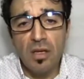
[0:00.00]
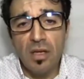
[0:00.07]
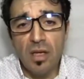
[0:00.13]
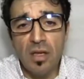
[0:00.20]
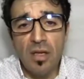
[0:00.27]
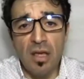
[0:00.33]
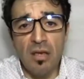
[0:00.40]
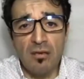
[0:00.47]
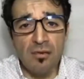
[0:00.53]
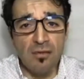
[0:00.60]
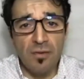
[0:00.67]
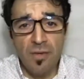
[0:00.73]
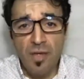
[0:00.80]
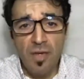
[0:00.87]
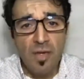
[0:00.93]
If
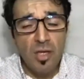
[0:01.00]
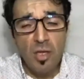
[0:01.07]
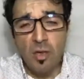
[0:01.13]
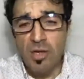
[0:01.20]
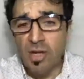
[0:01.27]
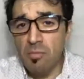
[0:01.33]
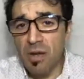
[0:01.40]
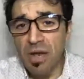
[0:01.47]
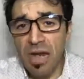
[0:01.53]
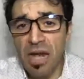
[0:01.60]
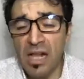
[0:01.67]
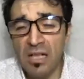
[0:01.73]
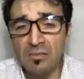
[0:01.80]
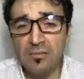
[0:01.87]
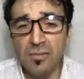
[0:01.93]
you need my
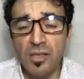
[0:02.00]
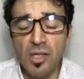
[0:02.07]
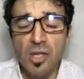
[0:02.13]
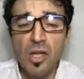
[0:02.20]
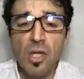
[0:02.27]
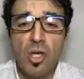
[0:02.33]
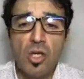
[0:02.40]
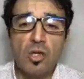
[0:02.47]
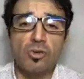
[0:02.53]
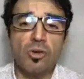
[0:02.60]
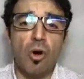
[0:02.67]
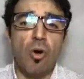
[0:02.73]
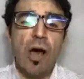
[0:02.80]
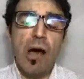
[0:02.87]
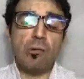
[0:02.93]
help, you
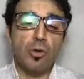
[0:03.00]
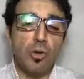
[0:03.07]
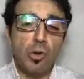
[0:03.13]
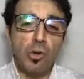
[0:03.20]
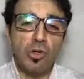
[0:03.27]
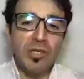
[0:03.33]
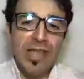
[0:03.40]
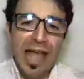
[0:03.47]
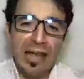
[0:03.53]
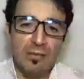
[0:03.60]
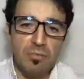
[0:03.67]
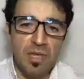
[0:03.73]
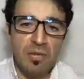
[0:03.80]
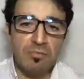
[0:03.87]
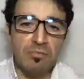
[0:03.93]
know how to contact me.
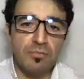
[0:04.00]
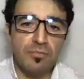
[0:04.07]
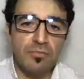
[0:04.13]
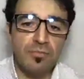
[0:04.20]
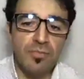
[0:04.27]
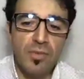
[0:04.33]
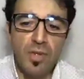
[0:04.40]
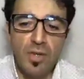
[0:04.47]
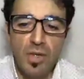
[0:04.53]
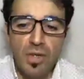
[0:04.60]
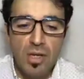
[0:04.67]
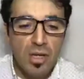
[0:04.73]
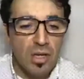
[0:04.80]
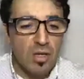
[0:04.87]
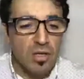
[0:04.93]

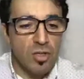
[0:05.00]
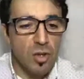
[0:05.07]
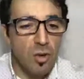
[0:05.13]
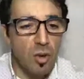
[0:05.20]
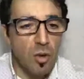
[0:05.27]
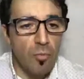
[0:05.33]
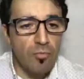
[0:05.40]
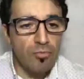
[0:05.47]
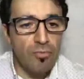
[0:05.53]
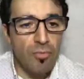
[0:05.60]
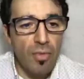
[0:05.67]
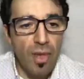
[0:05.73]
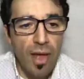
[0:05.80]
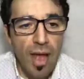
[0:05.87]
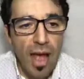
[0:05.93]
So
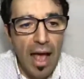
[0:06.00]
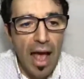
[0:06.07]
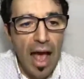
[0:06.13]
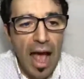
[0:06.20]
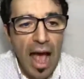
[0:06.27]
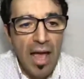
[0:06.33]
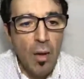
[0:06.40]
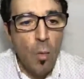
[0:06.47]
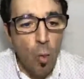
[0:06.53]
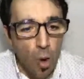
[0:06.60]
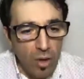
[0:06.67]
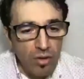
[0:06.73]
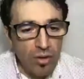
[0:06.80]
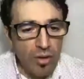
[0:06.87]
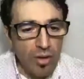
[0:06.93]
I
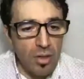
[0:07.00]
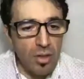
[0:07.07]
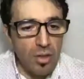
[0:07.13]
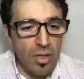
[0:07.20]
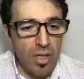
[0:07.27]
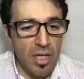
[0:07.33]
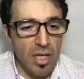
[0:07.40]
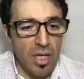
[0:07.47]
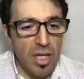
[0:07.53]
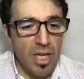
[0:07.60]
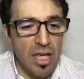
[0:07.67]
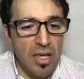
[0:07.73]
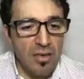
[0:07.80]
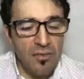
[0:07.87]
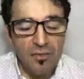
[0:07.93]
wonder
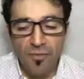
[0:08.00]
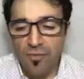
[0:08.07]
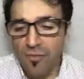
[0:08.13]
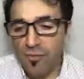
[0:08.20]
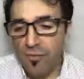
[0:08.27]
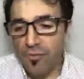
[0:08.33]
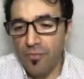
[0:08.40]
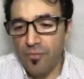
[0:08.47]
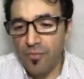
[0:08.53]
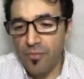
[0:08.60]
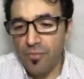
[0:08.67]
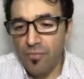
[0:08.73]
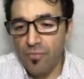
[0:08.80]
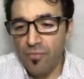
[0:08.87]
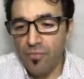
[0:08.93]
if
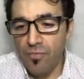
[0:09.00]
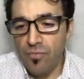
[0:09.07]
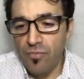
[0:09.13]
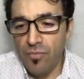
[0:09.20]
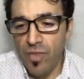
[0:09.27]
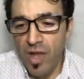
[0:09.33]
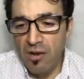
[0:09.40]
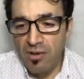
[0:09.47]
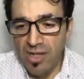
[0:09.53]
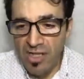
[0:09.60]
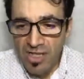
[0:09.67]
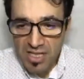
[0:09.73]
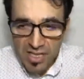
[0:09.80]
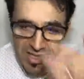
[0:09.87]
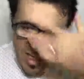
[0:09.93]
there
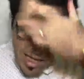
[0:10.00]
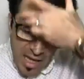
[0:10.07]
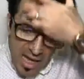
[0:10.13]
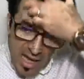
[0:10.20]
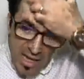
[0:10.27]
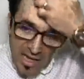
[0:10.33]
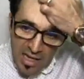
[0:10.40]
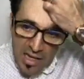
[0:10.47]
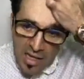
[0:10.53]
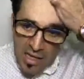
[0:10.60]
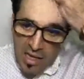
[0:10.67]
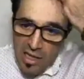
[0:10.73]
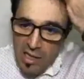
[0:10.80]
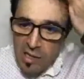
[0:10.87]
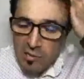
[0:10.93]
is
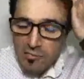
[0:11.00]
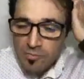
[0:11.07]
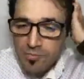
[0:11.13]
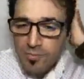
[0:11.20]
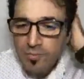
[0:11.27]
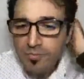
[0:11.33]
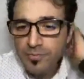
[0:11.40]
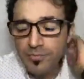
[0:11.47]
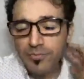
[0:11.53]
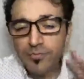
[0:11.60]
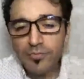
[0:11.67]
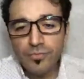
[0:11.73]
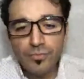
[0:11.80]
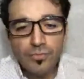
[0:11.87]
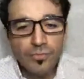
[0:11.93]
any
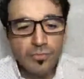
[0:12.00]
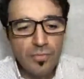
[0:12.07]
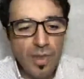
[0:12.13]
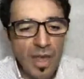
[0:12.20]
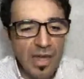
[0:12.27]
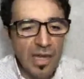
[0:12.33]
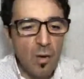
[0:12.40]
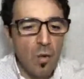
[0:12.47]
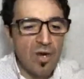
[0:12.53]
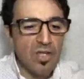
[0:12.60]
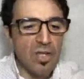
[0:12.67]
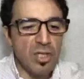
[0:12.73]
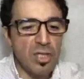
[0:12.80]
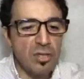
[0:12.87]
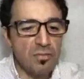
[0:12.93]

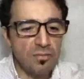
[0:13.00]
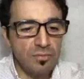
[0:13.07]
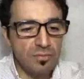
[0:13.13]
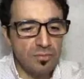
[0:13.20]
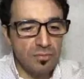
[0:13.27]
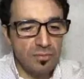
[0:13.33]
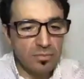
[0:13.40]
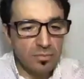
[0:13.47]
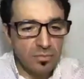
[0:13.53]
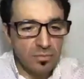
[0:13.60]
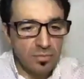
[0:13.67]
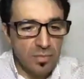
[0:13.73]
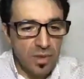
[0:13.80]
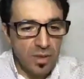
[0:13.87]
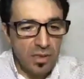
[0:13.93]
question.
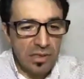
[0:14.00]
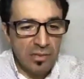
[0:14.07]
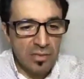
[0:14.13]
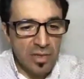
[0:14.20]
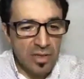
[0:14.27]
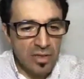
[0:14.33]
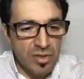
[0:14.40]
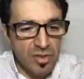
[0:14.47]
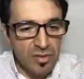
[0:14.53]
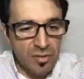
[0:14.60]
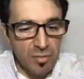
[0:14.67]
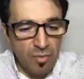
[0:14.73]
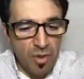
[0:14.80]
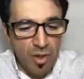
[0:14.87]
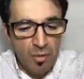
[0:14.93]
Let me just
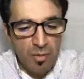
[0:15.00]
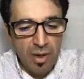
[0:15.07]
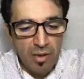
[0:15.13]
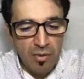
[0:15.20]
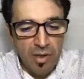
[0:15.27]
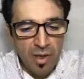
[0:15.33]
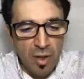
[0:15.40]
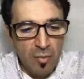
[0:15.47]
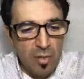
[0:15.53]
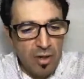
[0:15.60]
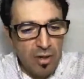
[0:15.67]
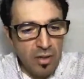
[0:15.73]
reply to the comment.